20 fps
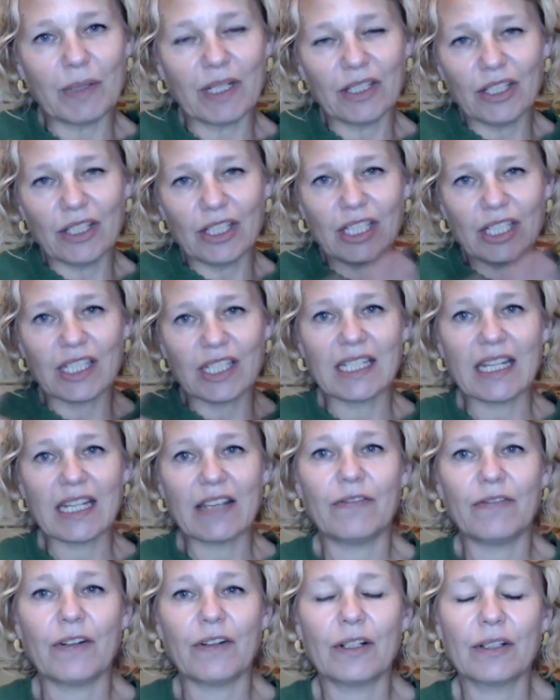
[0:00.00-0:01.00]
But you just
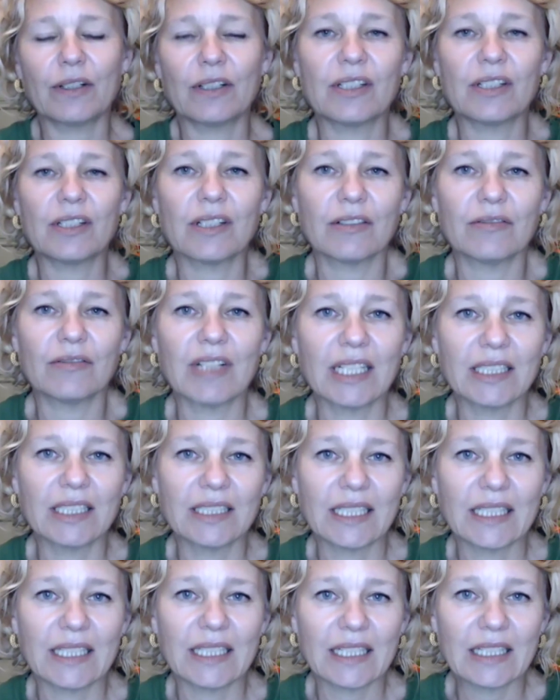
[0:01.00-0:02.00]
stay focused on right
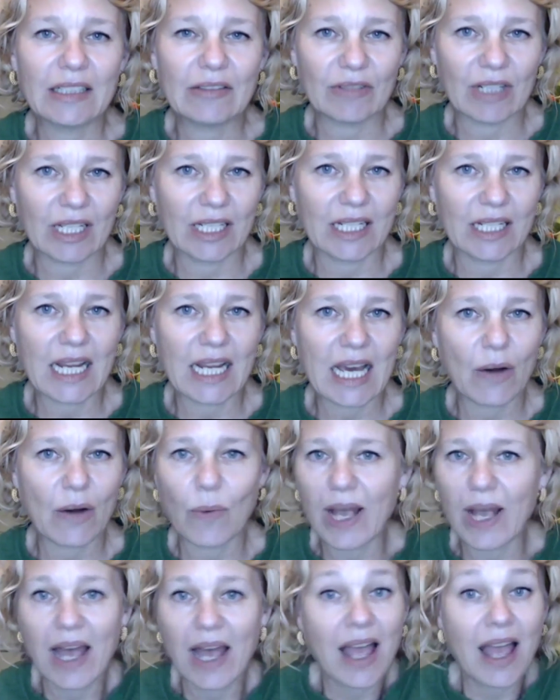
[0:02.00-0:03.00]
here and right
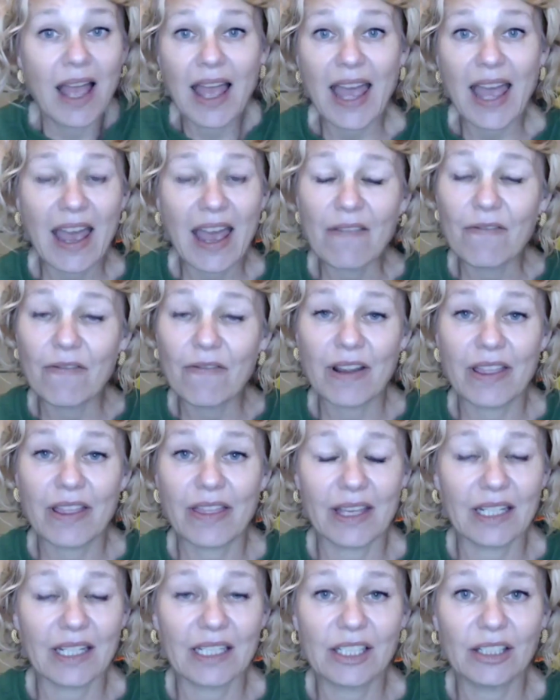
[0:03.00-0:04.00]
now, where
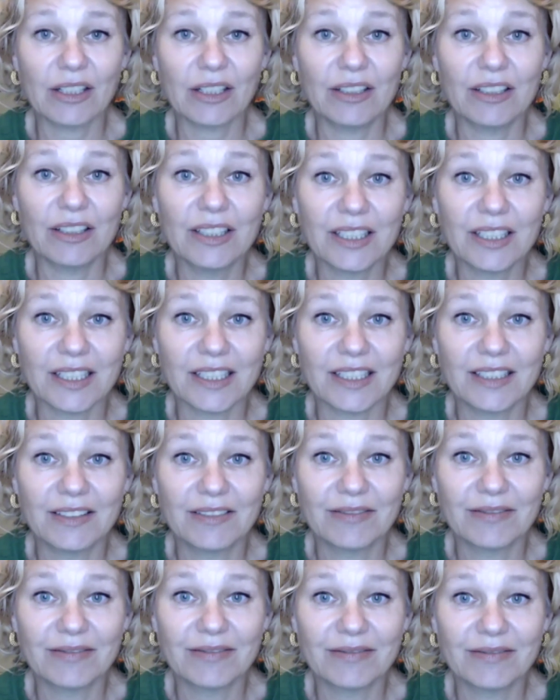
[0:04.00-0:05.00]
everything is good,
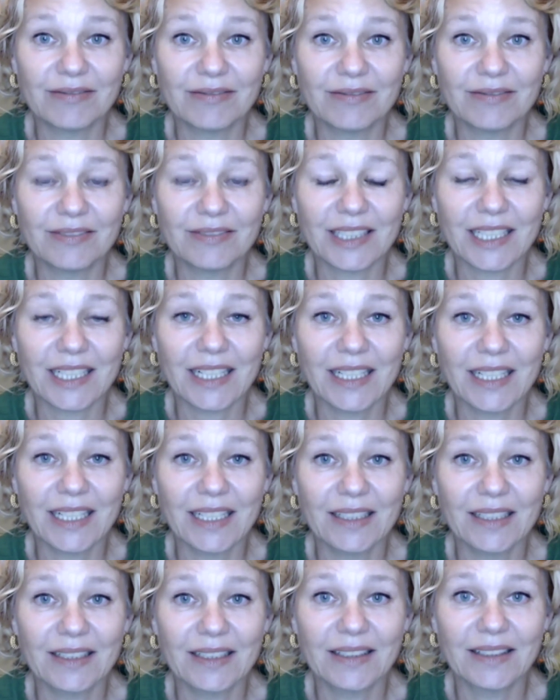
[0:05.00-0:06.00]

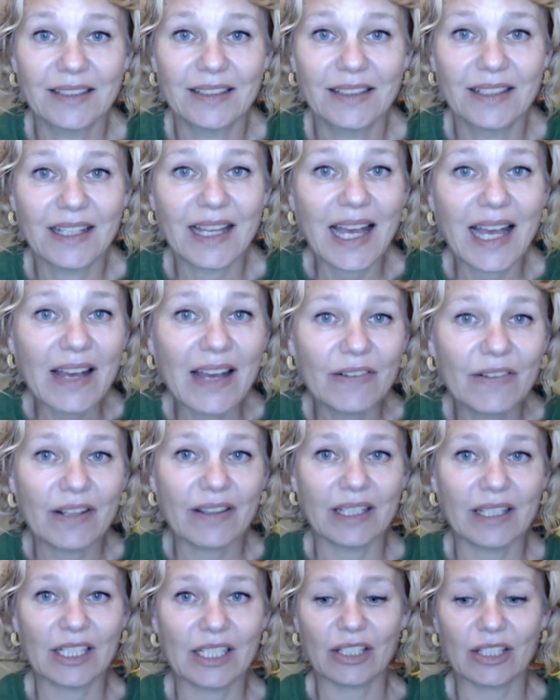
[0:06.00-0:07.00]
really.
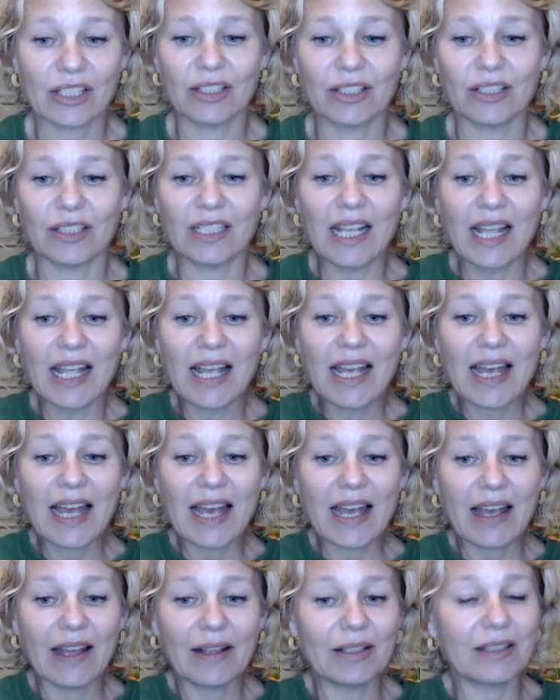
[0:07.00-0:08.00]
Everything is good.
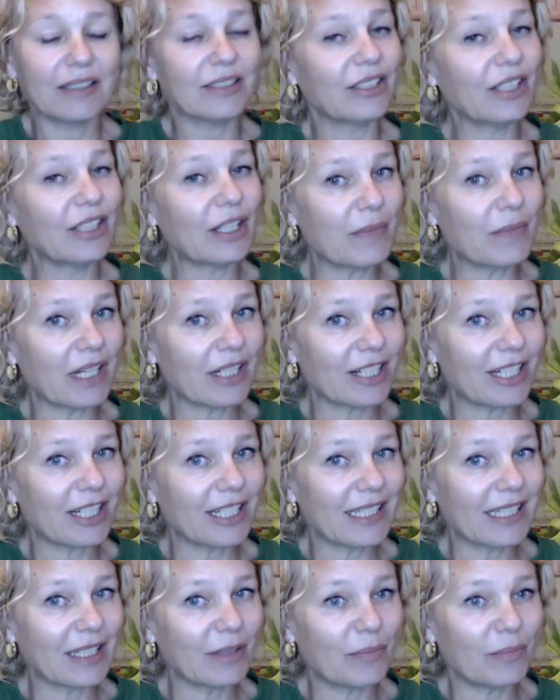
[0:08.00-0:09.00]
So much
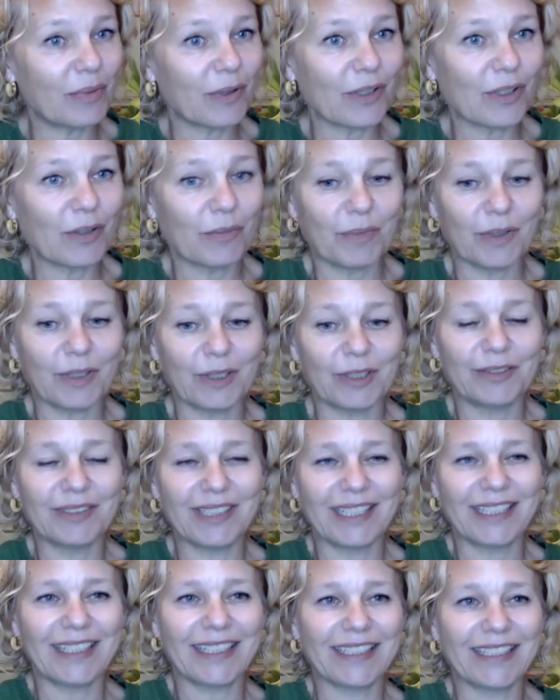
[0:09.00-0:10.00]
is still
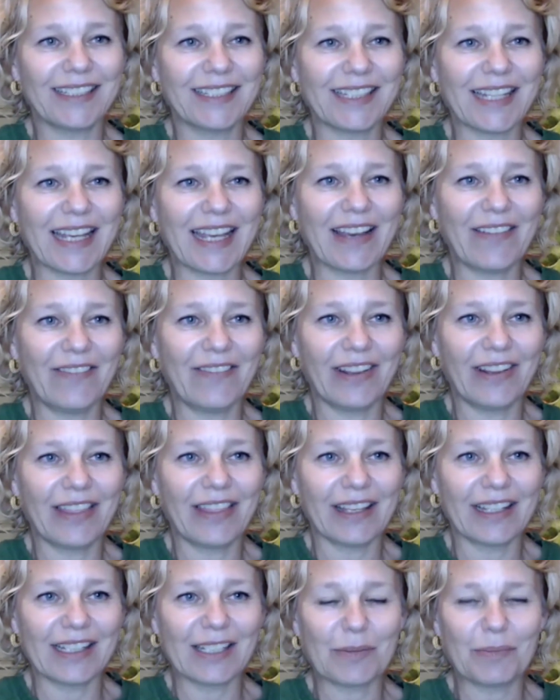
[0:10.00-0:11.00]
possible. I like to say
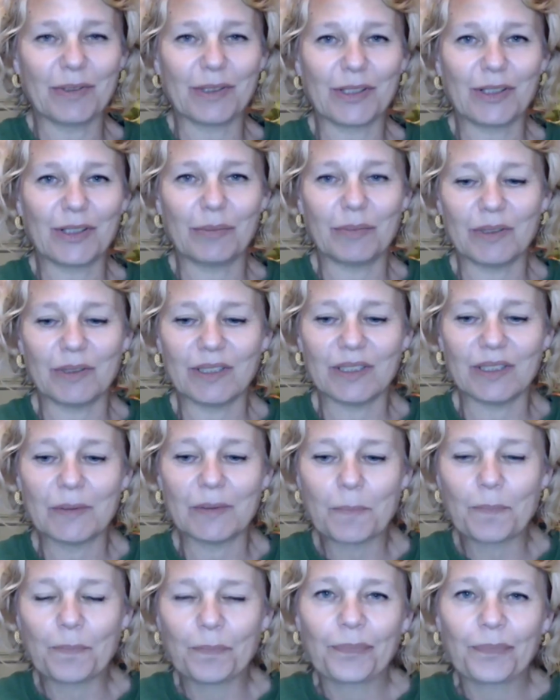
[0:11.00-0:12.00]
everything is possible.
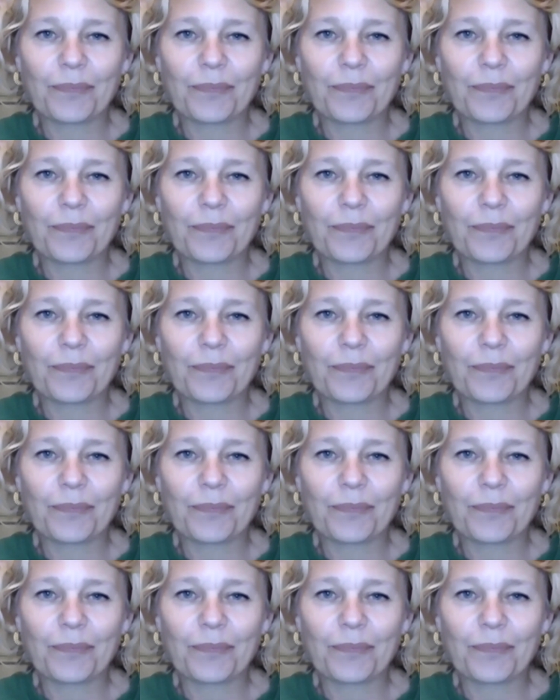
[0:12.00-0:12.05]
